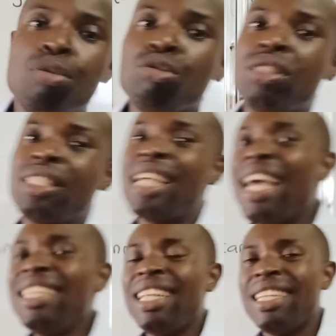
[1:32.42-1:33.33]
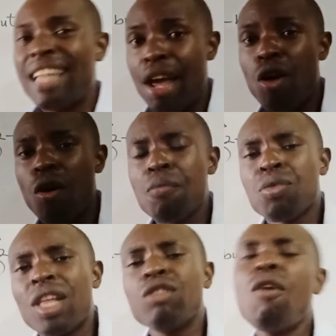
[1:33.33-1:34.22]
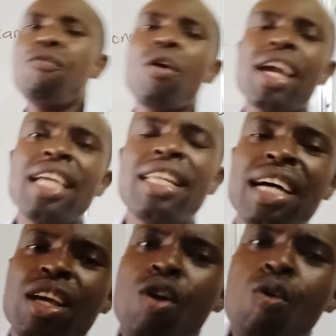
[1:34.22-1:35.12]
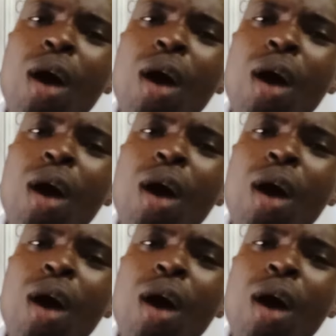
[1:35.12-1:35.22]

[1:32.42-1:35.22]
butane diol. Now don't forget that